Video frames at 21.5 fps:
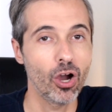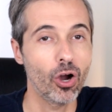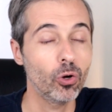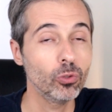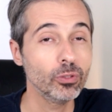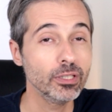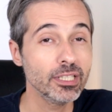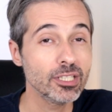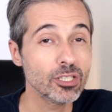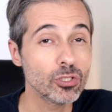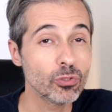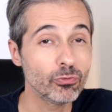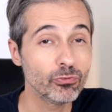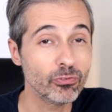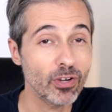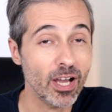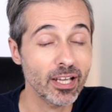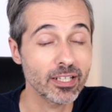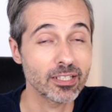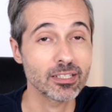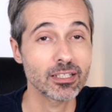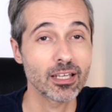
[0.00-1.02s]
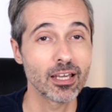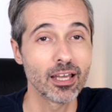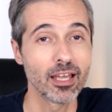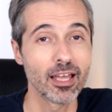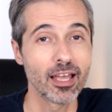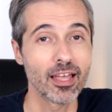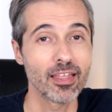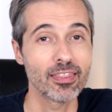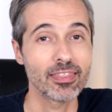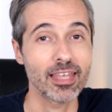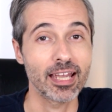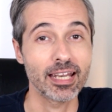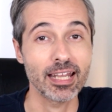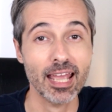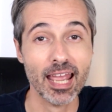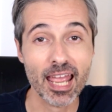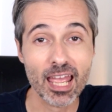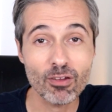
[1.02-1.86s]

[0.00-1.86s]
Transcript: only to find that